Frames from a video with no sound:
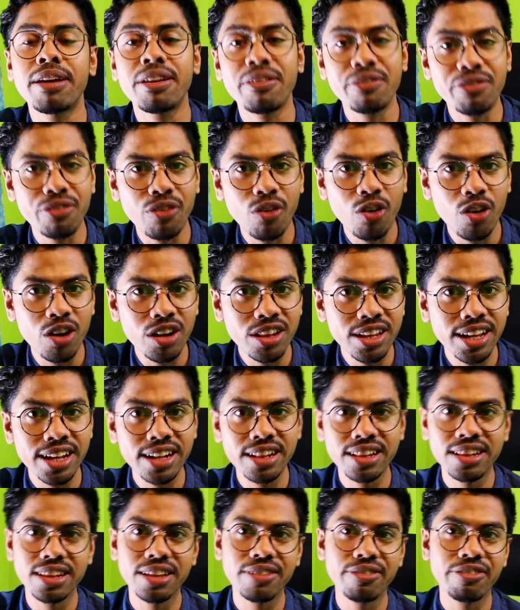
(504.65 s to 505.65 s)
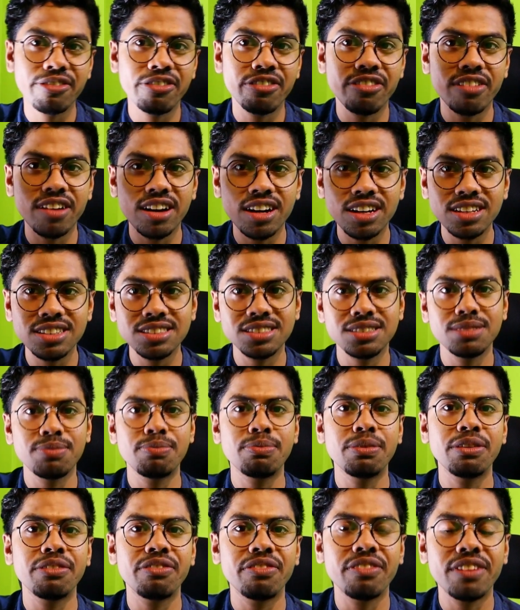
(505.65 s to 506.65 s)
And for that, the
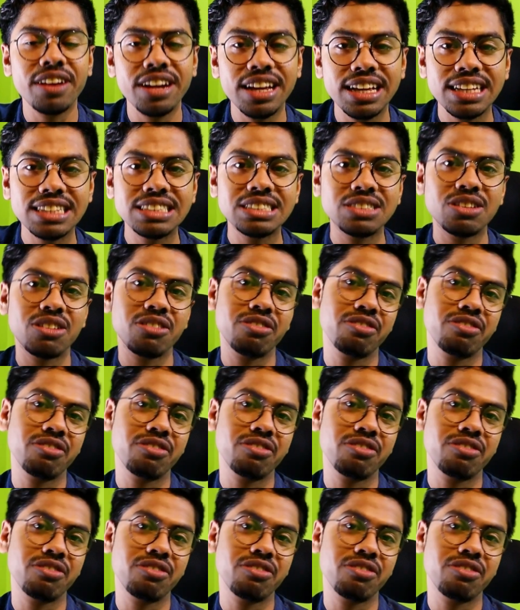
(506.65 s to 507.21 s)
first preference